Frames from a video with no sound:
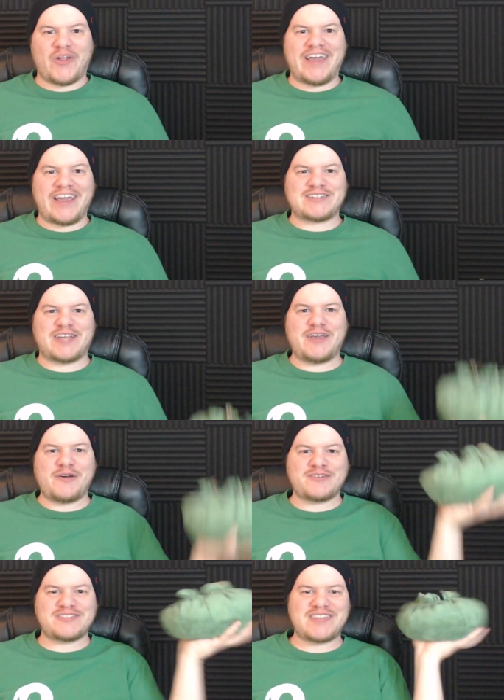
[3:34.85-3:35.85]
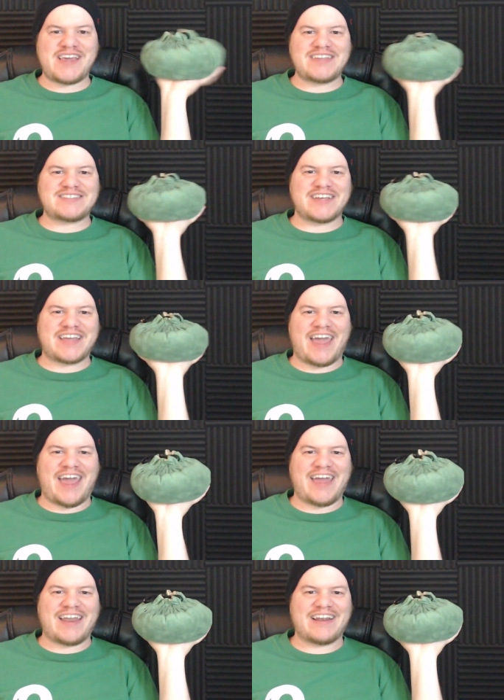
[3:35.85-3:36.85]
get to use these
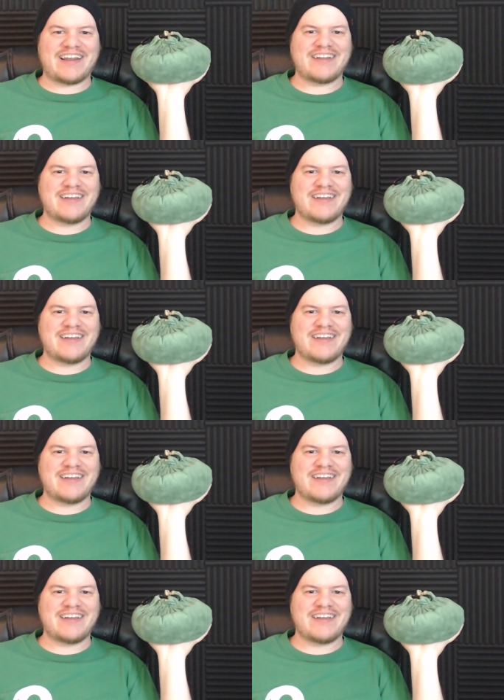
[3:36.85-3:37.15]
again!